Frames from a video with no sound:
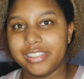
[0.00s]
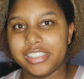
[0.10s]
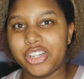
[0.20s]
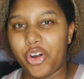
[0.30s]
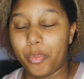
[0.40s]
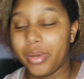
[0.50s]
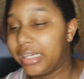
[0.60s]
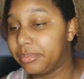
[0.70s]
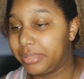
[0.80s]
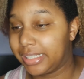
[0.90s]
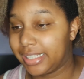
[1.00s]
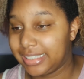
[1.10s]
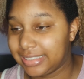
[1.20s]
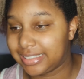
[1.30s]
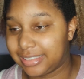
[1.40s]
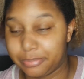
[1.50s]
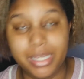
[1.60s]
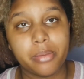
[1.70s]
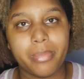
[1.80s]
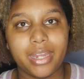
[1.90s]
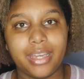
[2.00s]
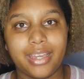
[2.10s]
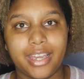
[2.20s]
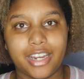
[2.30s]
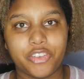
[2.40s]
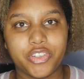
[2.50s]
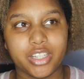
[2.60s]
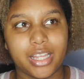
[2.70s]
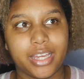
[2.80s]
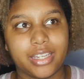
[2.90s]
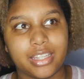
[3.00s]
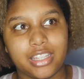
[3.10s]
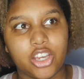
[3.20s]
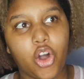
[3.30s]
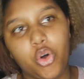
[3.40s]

anti-haul, but because it's been a minute and I feel like the